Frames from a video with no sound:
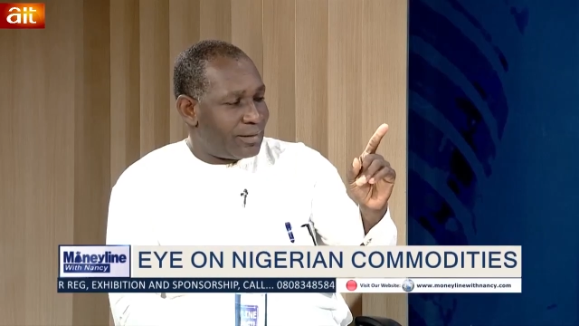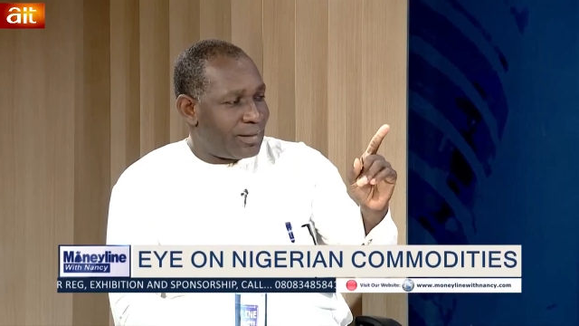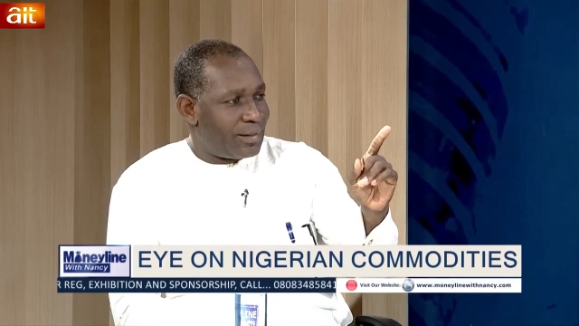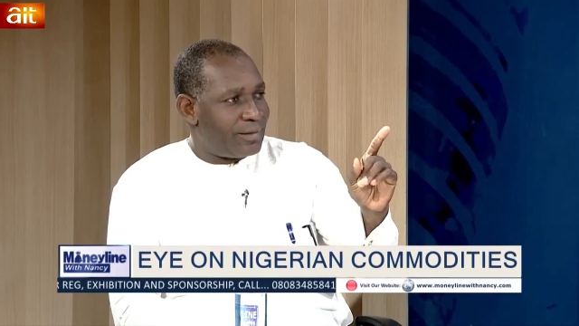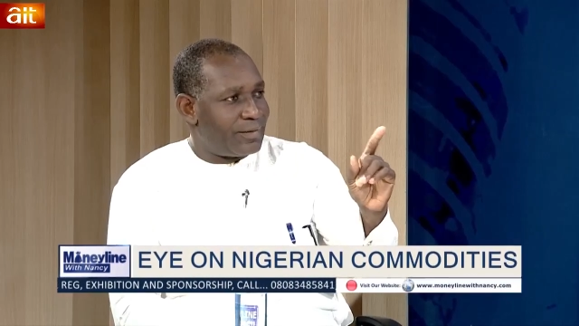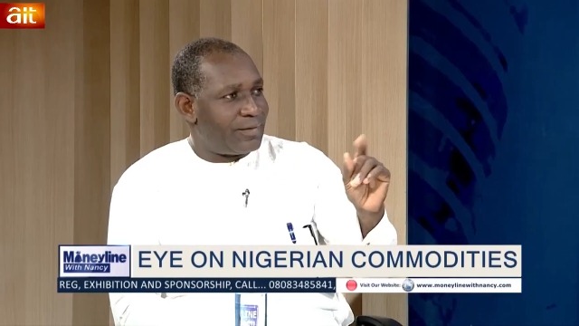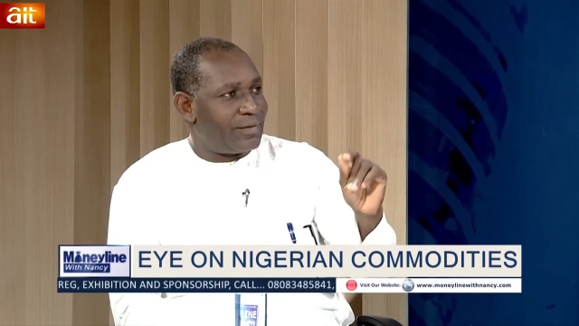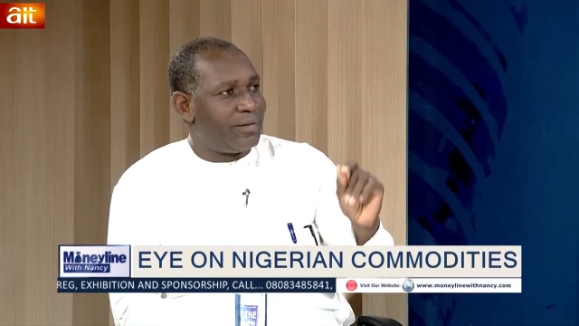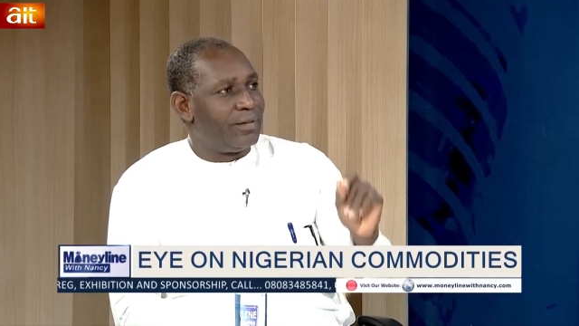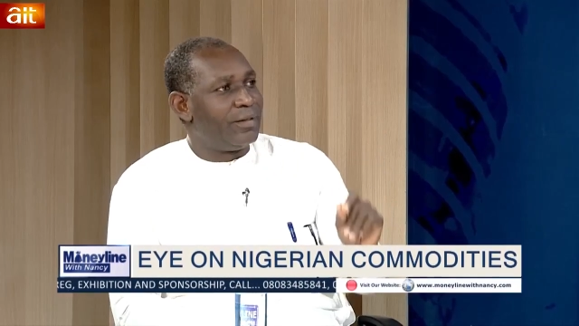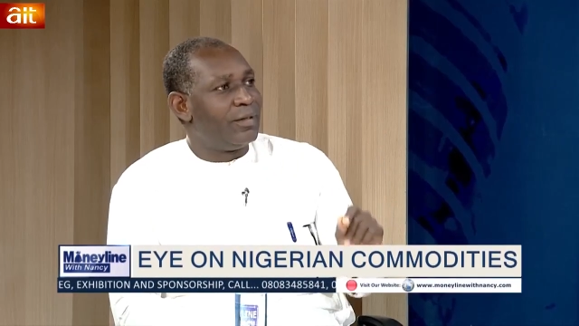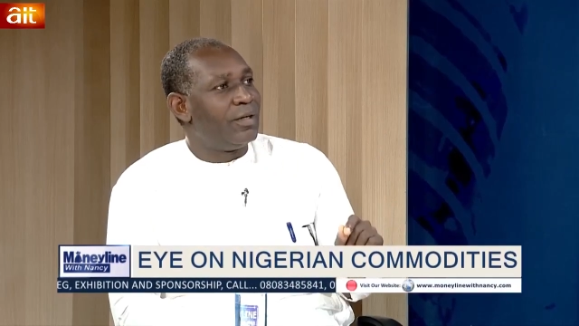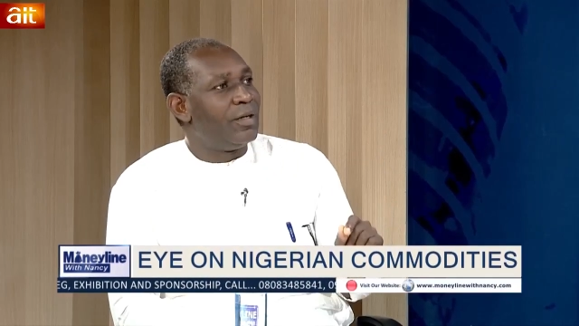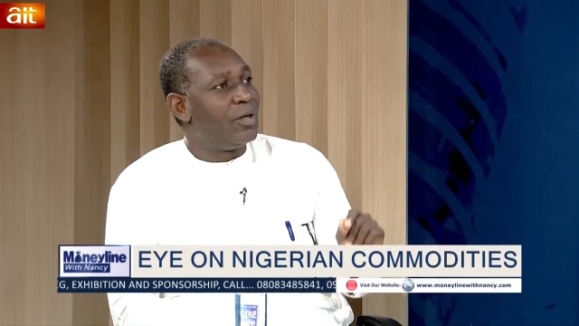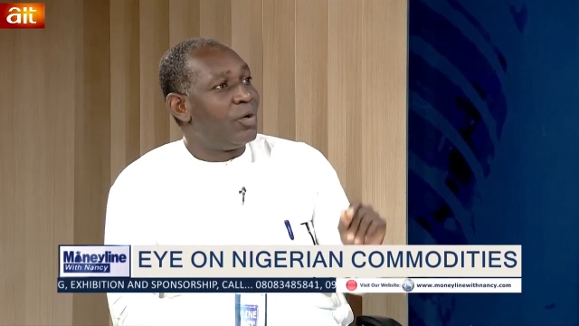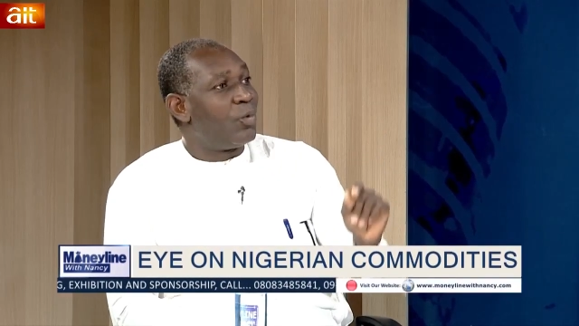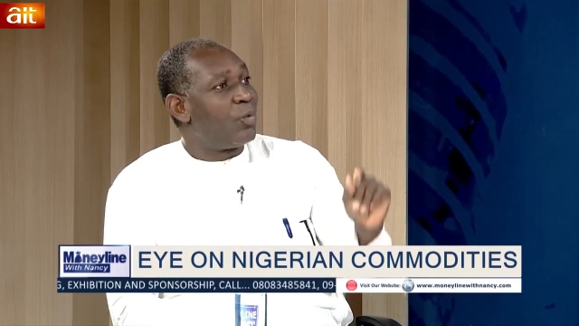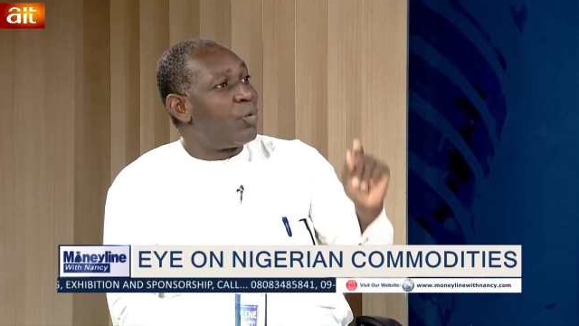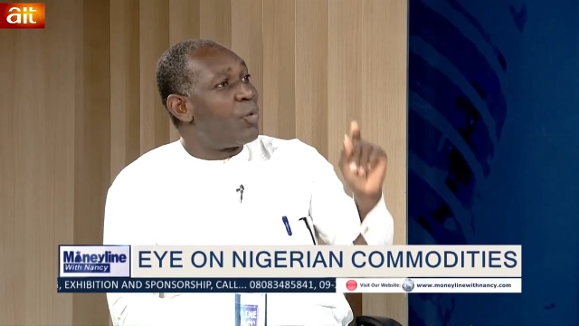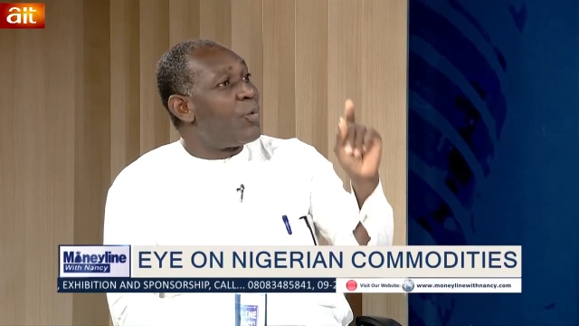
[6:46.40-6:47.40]
yeah.
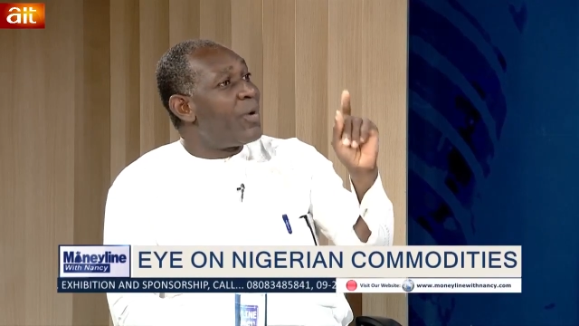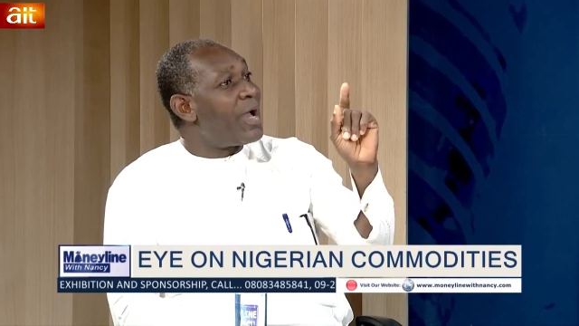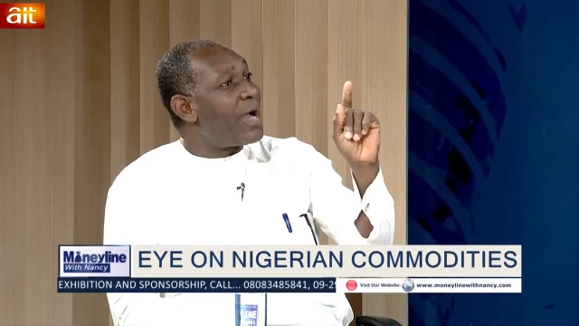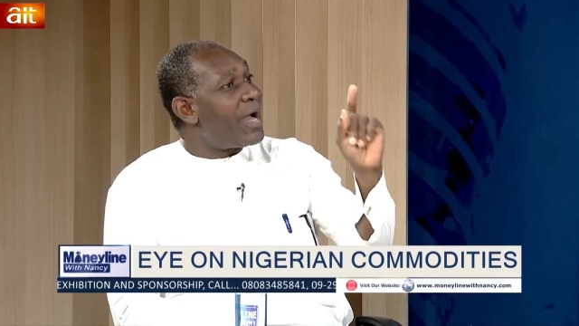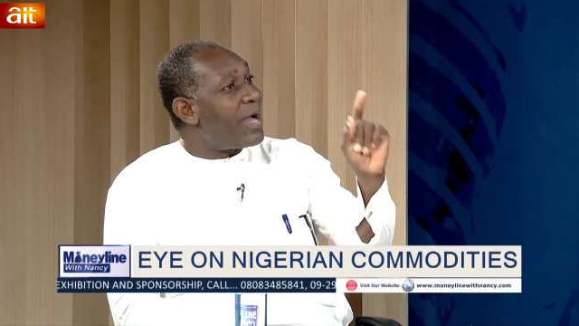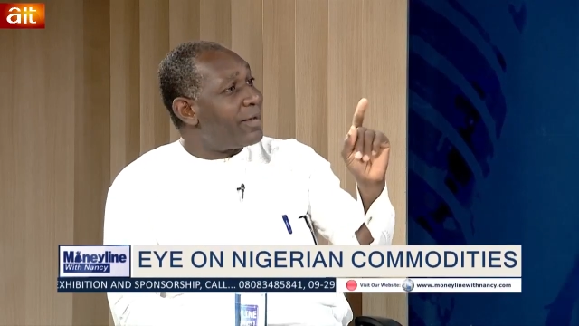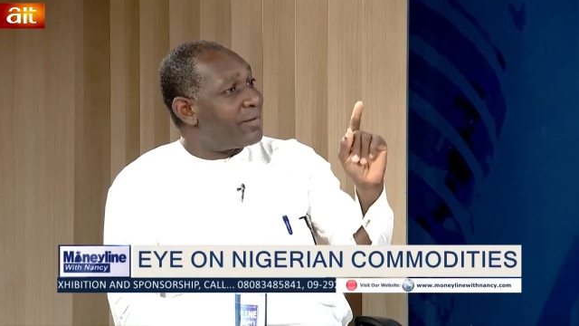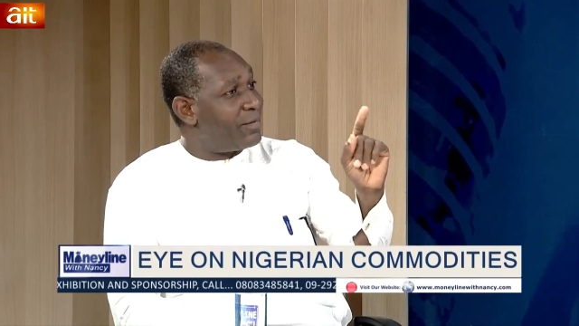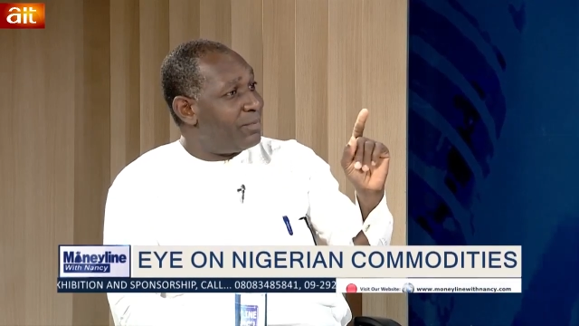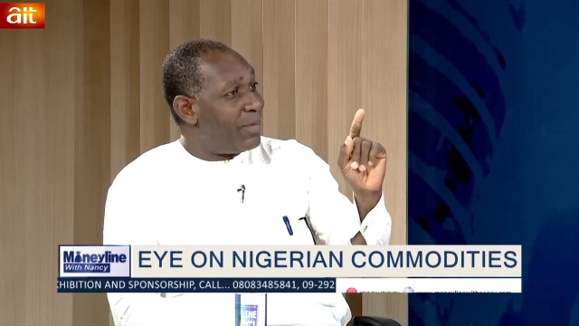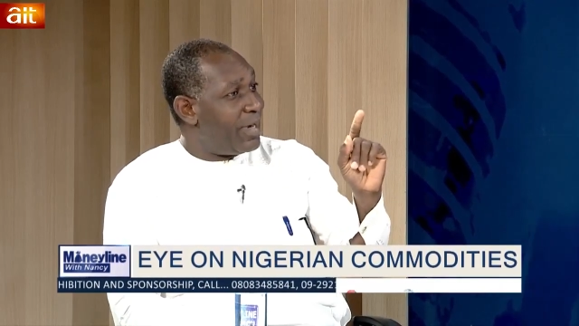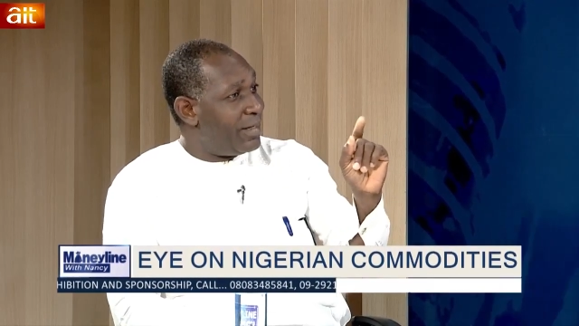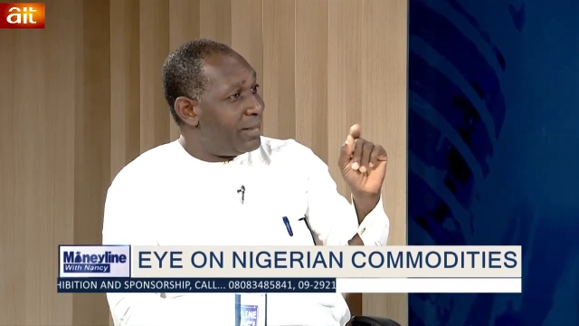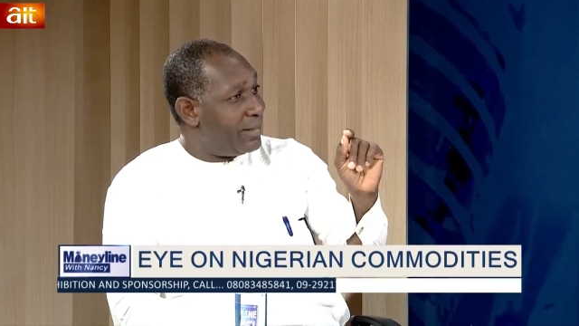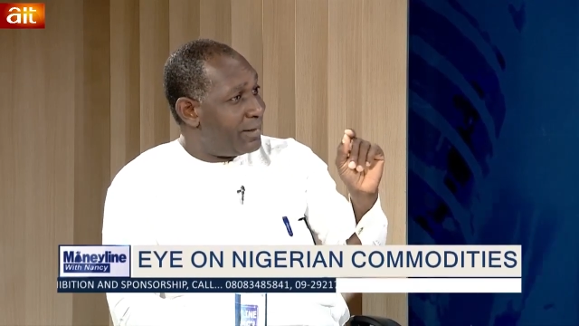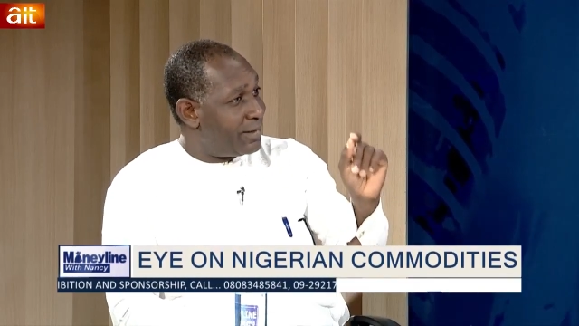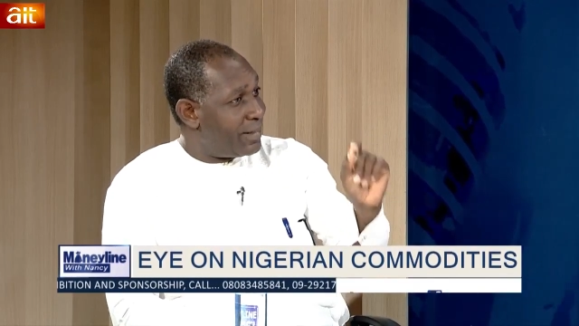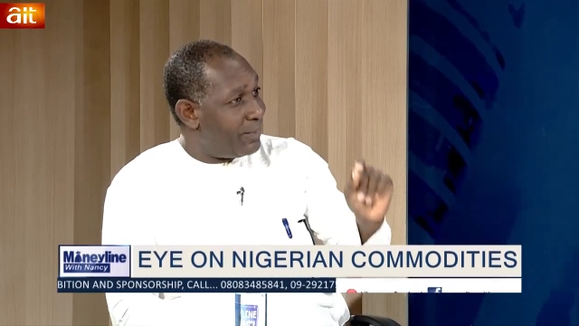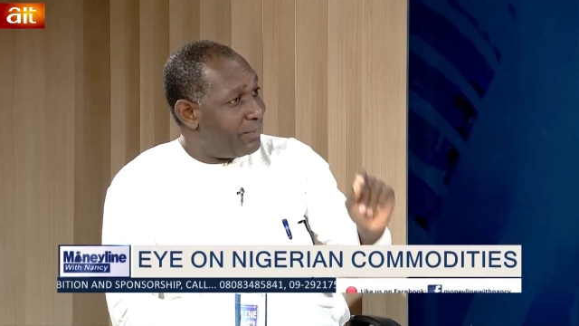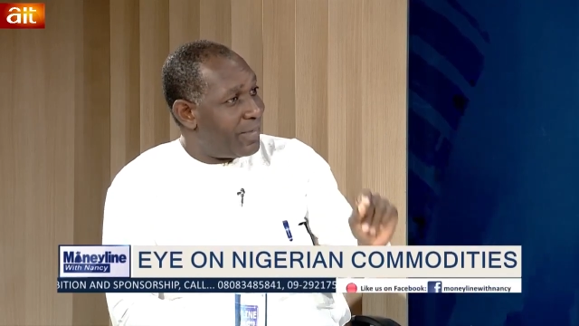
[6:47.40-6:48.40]
We were asked by
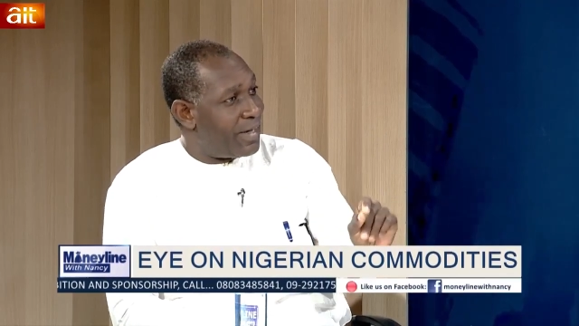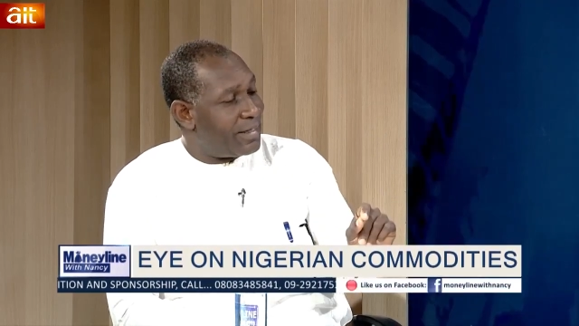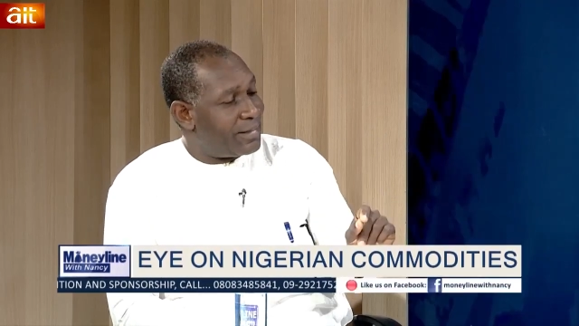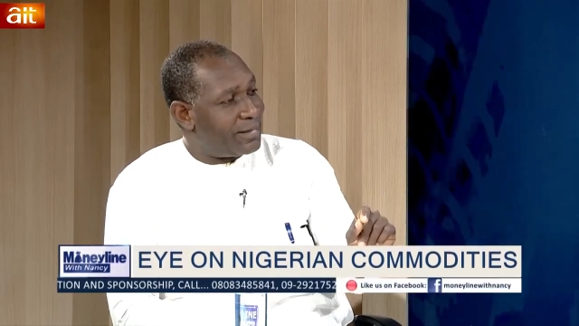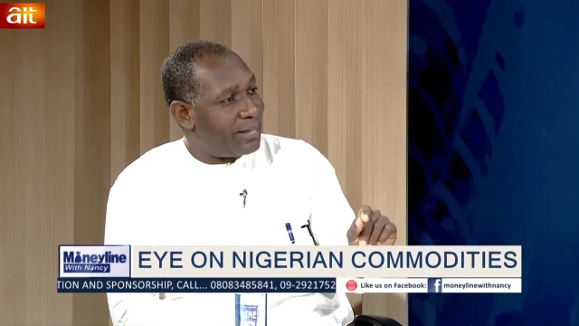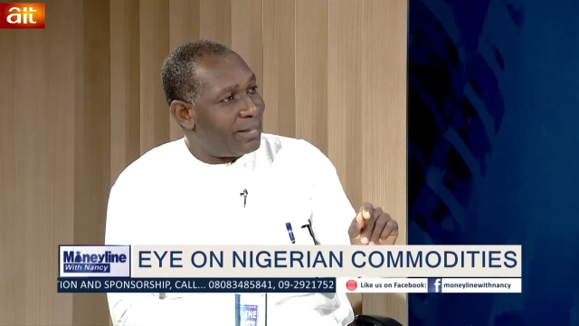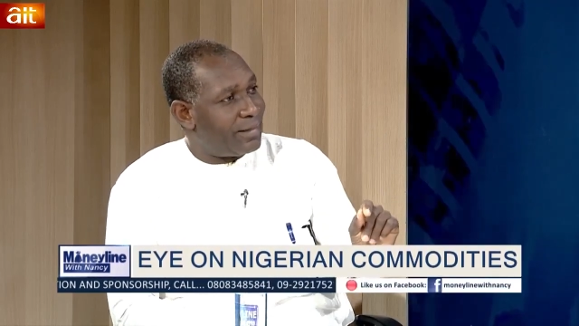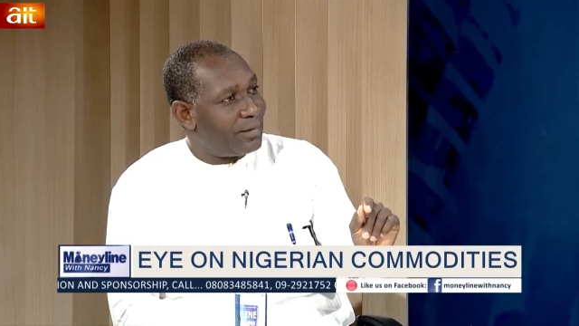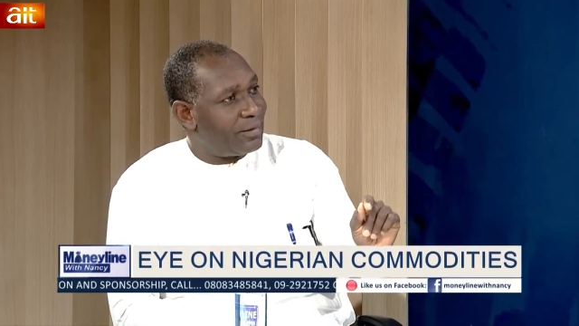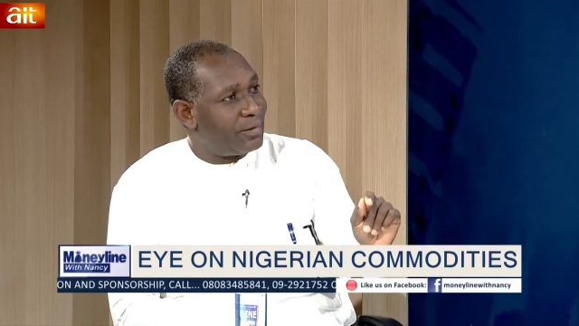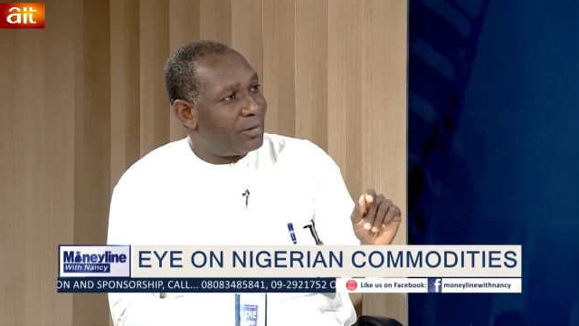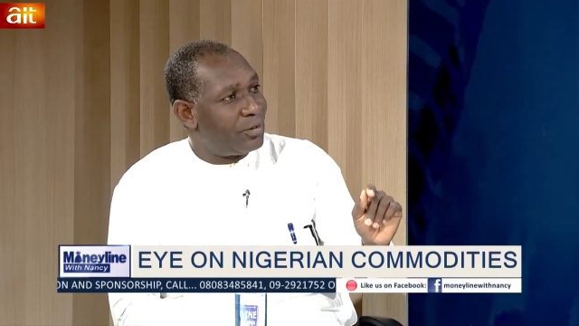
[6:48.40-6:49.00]
the same NYSA